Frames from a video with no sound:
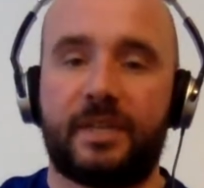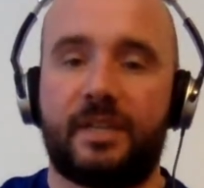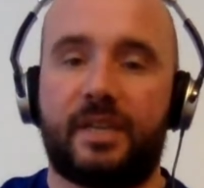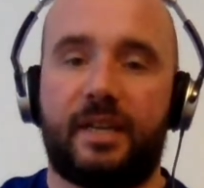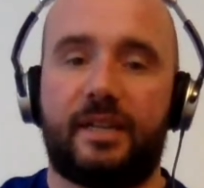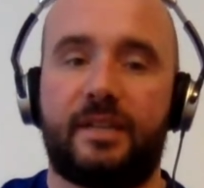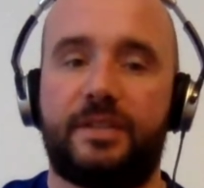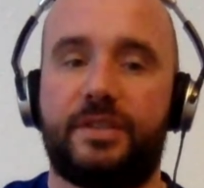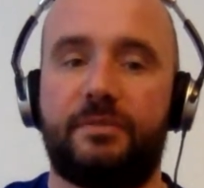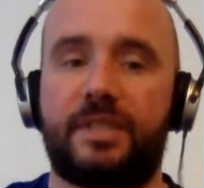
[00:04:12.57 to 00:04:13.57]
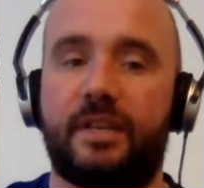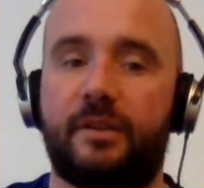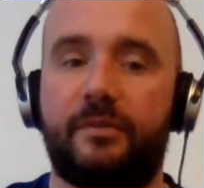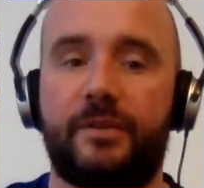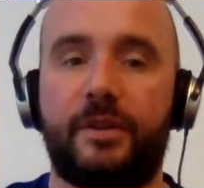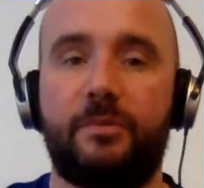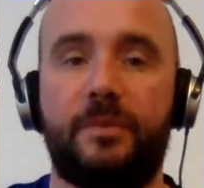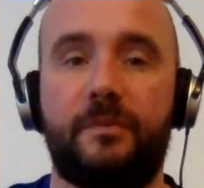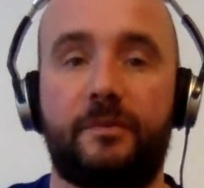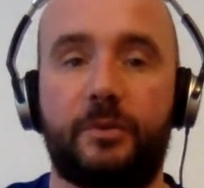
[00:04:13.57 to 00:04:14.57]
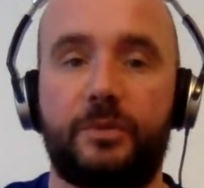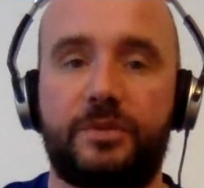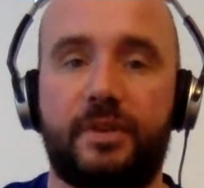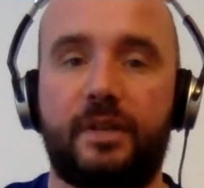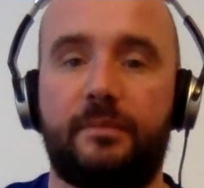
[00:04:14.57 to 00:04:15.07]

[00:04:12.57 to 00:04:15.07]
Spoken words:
Okay, so we start off with an open 4th string,